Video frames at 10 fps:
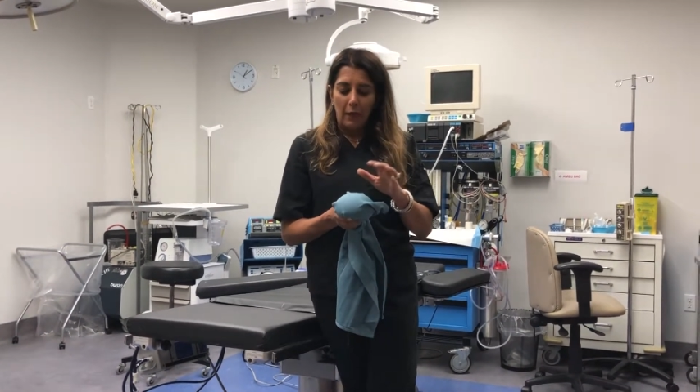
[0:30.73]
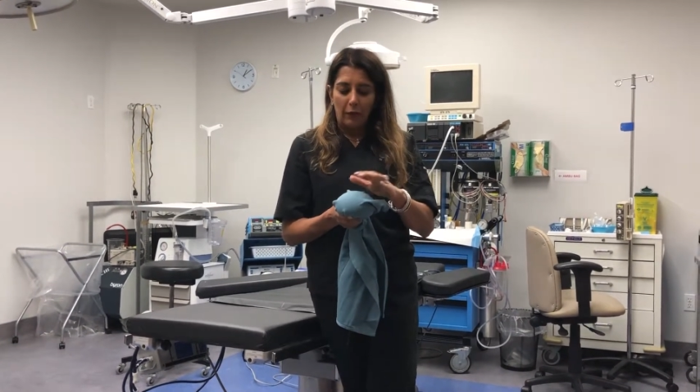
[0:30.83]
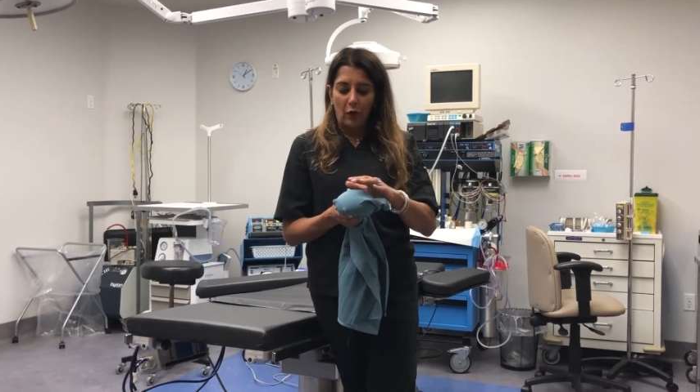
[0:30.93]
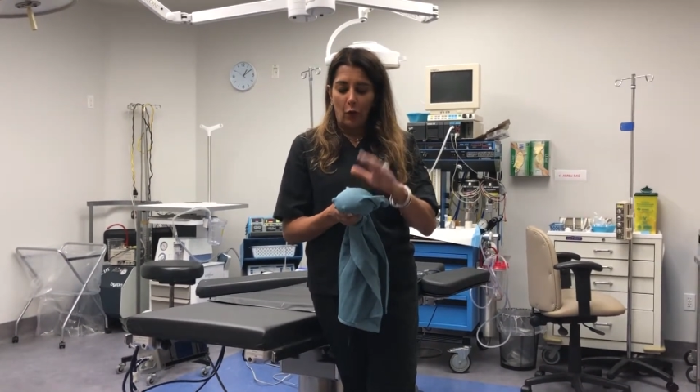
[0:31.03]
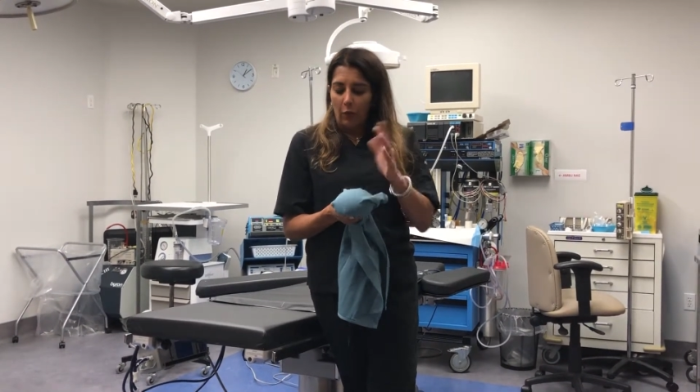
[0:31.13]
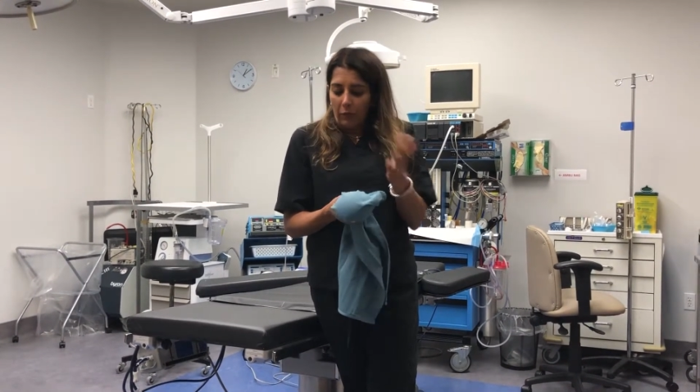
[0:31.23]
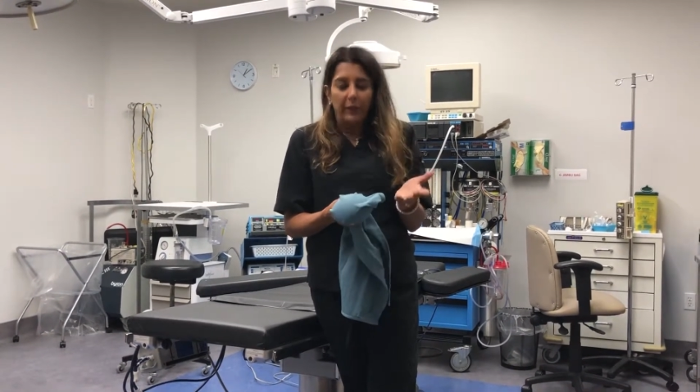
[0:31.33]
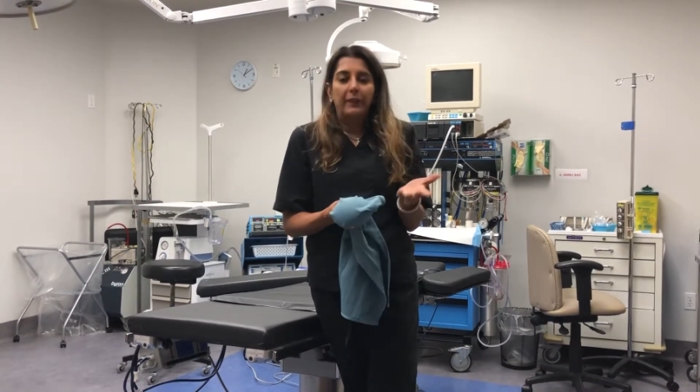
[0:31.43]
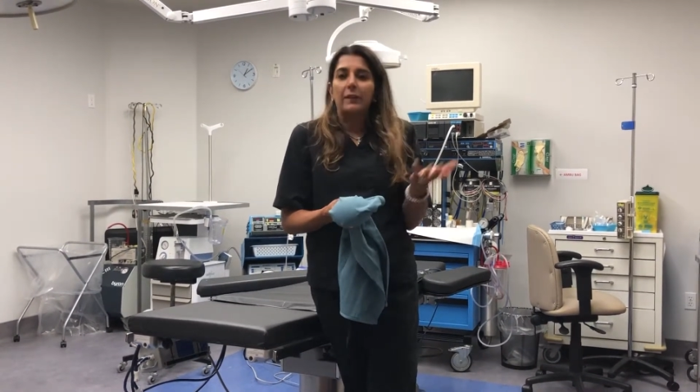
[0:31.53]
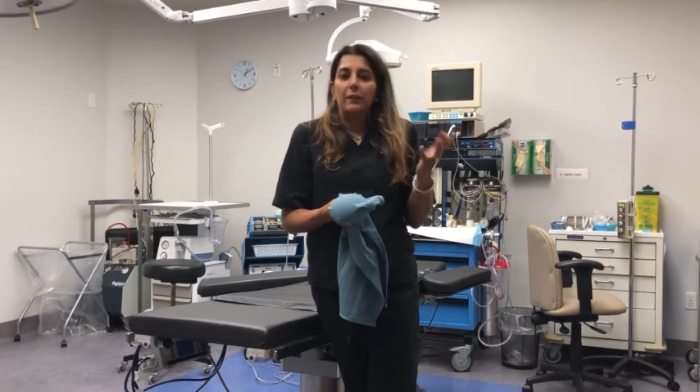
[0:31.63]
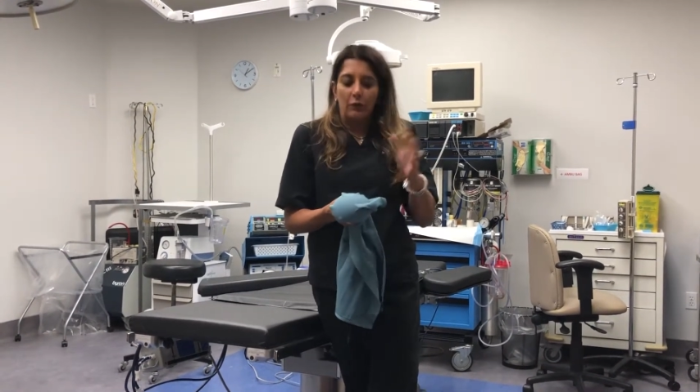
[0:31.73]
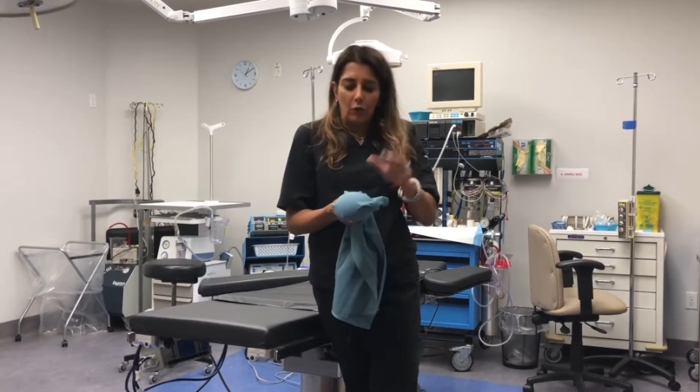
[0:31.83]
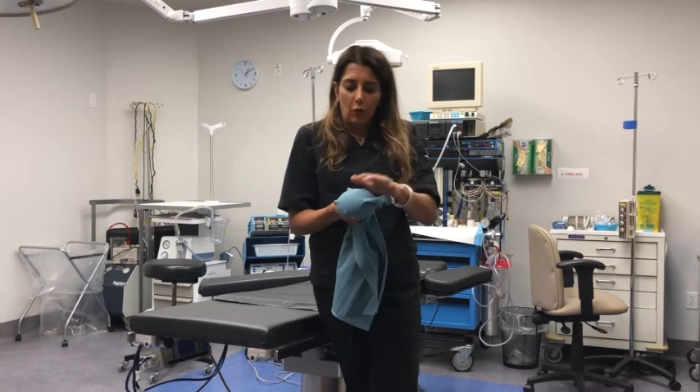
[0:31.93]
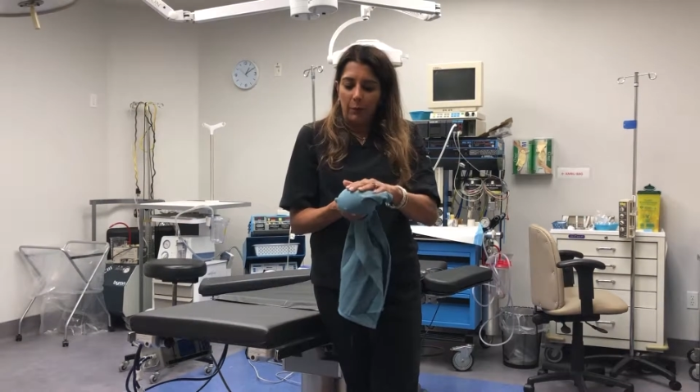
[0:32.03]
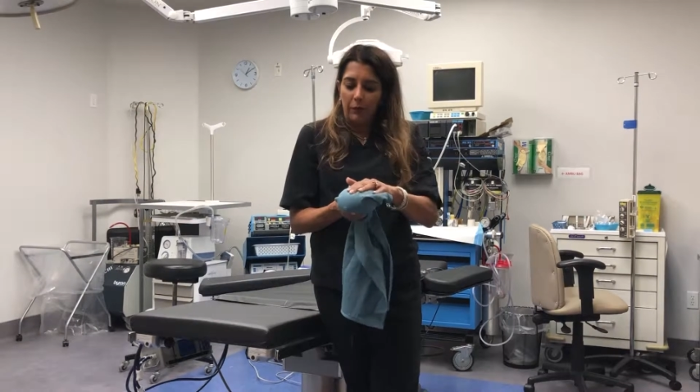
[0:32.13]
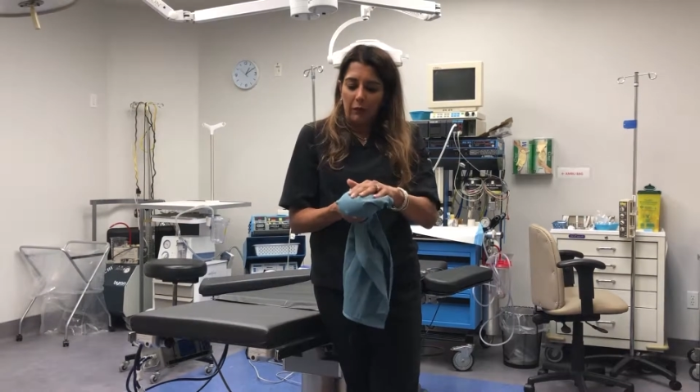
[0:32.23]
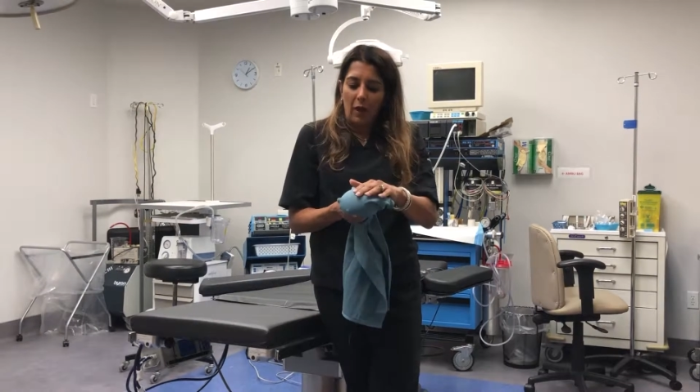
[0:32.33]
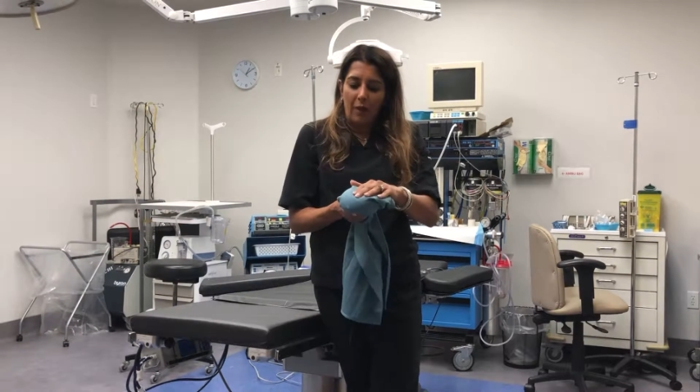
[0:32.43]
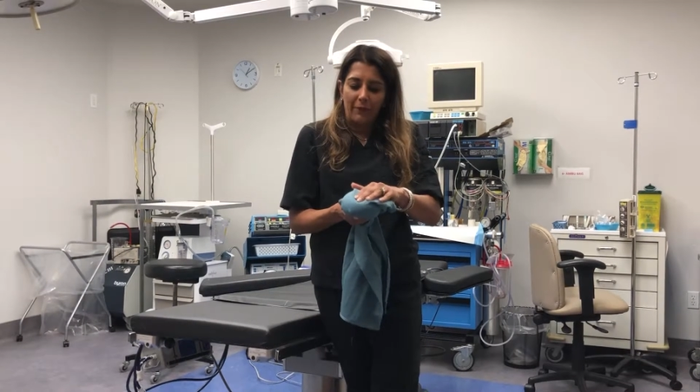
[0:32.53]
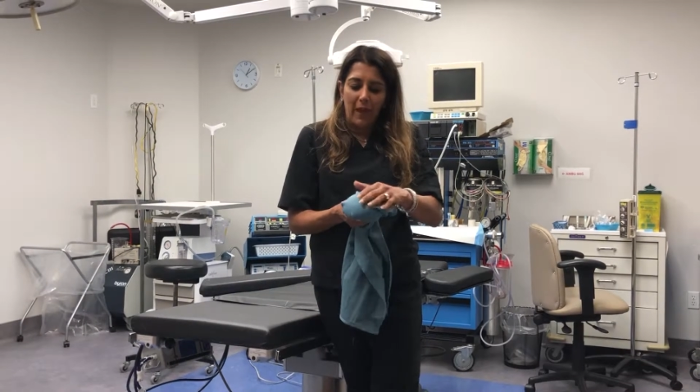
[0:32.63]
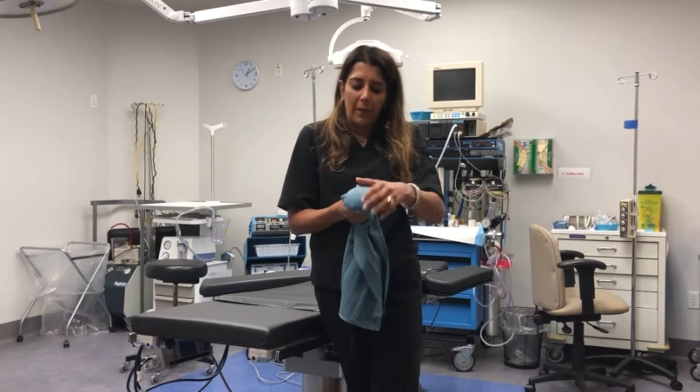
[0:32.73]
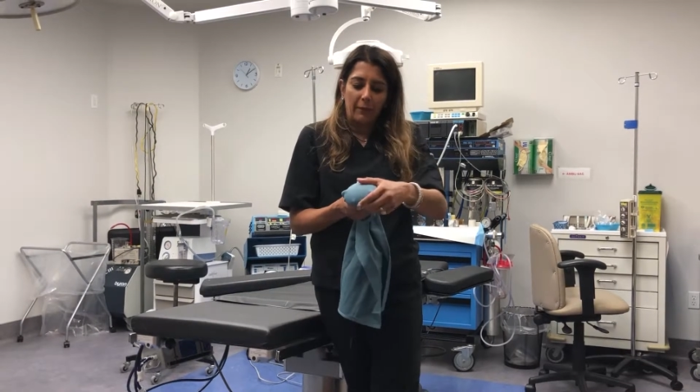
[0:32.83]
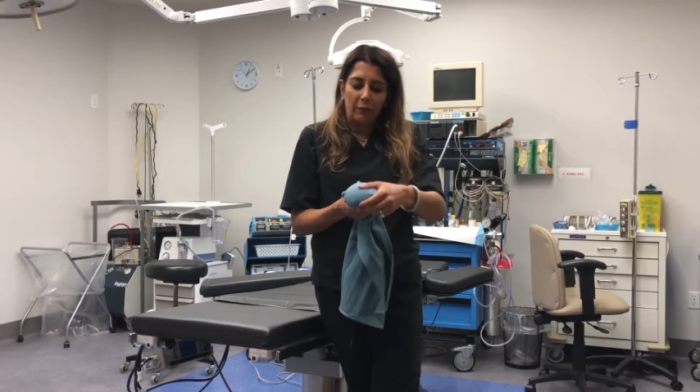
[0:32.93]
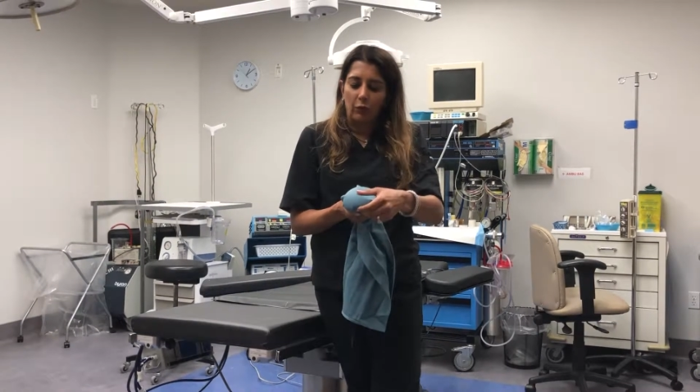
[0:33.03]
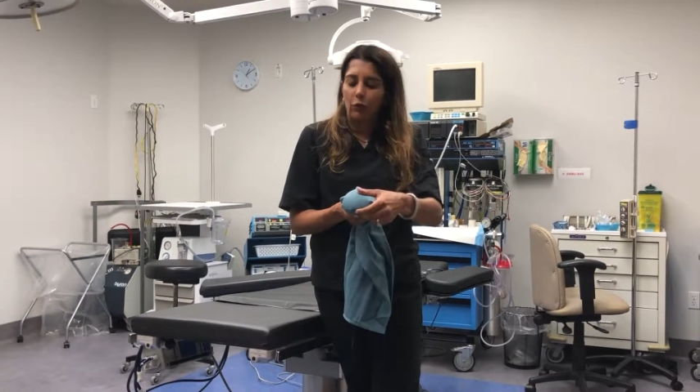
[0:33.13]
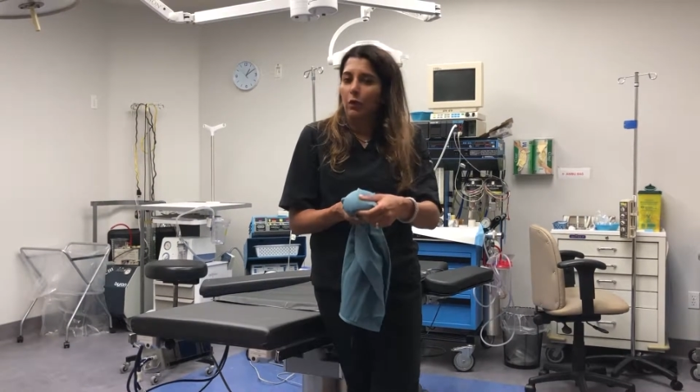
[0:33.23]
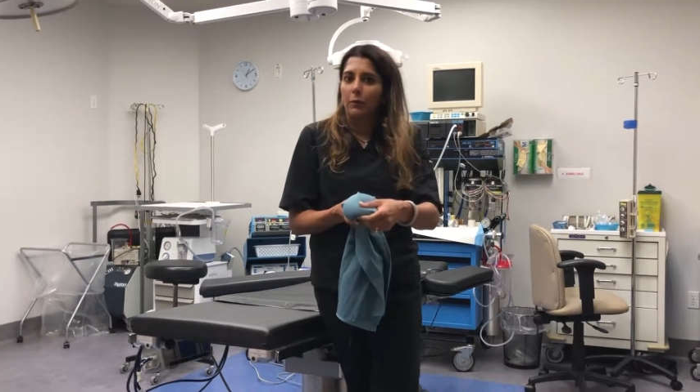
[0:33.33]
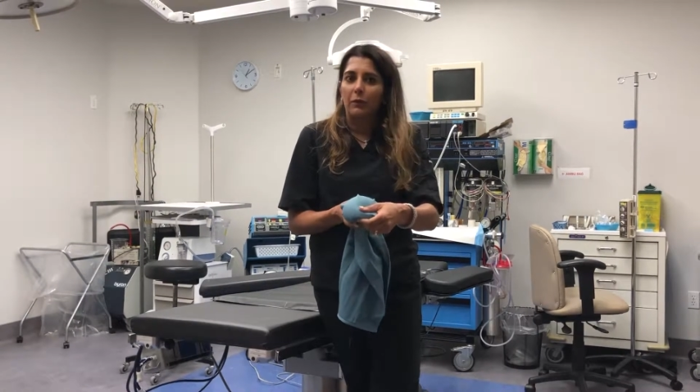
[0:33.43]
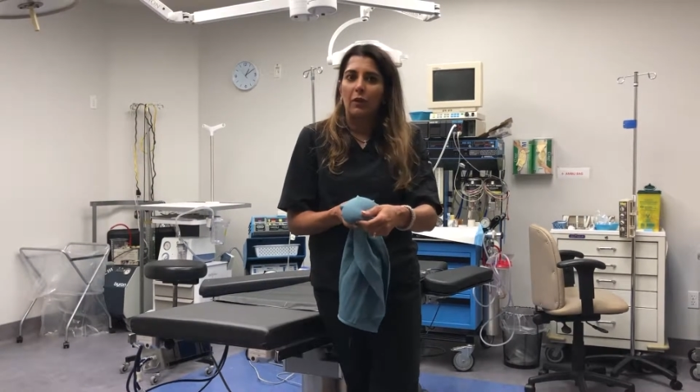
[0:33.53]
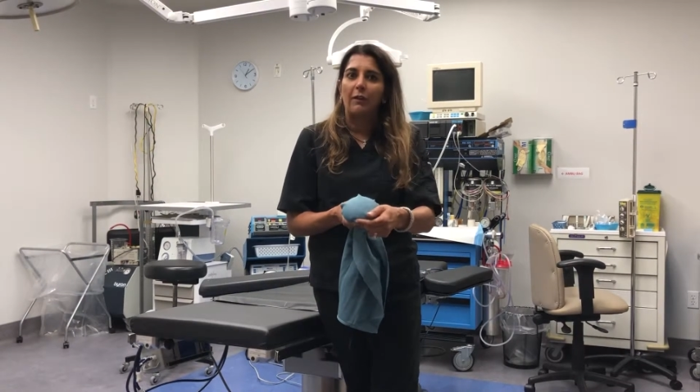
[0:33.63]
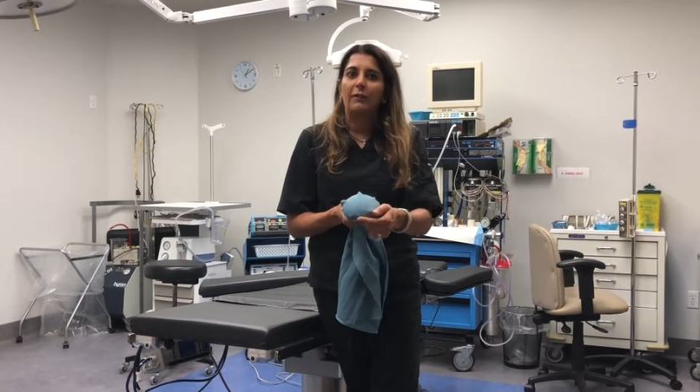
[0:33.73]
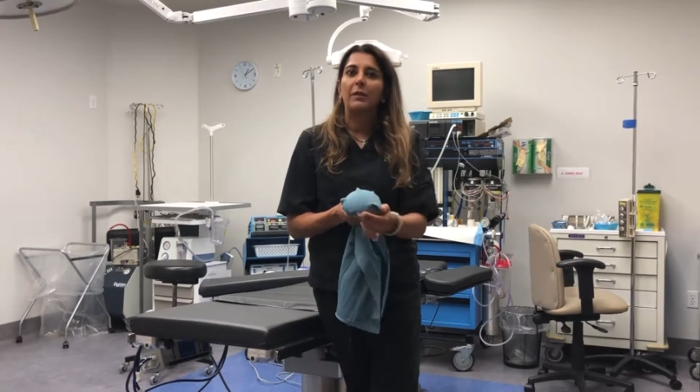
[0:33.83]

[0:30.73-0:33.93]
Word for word: So this is a normal soft capsule, normal soft